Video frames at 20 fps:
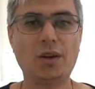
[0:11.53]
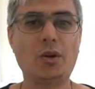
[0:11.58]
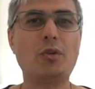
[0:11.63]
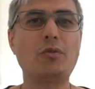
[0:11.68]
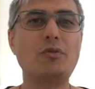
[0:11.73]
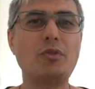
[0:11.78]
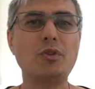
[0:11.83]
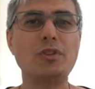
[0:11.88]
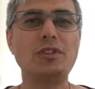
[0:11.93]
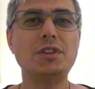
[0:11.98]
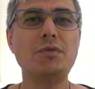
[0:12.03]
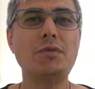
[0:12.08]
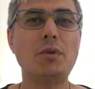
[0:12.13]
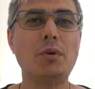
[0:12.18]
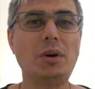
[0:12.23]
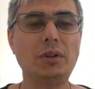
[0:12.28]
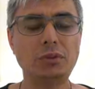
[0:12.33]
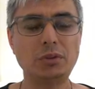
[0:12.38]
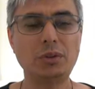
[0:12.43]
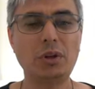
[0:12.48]
Of course, if you
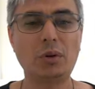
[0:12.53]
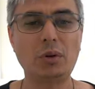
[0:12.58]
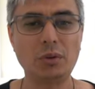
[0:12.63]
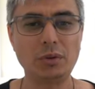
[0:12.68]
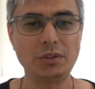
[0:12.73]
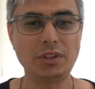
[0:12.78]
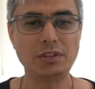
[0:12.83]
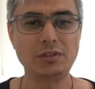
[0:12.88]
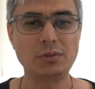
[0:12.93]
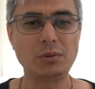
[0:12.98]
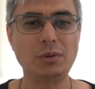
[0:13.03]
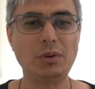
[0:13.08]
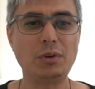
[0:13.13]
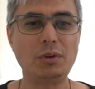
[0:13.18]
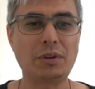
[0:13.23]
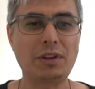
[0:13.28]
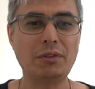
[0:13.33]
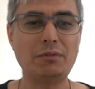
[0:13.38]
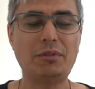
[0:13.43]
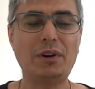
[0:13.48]
want to download this tool, you
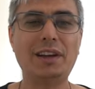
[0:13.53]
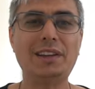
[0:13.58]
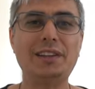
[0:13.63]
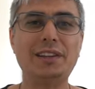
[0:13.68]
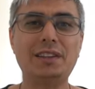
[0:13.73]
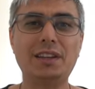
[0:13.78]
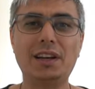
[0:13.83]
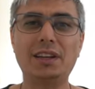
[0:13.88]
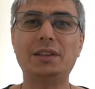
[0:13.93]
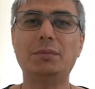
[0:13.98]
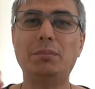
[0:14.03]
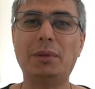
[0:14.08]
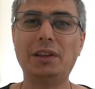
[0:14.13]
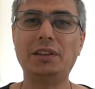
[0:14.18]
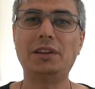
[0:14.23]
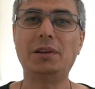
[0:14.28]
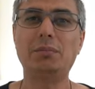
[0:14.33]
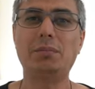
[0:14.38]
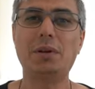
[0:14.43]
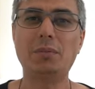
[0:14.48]
can find it at
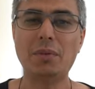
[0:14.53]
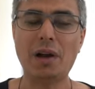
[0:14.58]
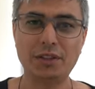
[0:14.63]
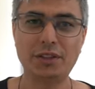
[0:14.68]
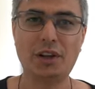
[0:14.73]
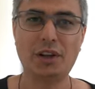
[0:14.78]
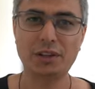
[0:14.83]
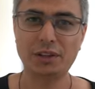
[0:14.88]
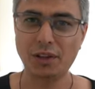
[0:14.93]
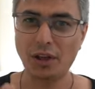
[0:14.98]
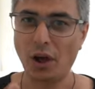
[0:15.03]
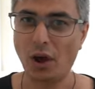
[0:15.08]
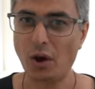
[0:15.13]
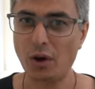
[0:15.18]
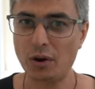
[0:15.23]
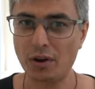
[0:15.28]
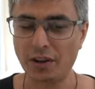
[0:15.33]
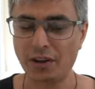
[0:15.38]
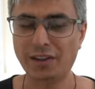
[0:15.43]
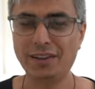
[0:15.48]

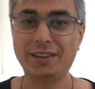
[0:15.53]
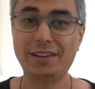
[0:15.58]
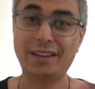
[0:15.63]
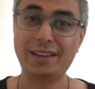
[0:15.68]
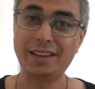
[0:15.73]
blenderbim.org.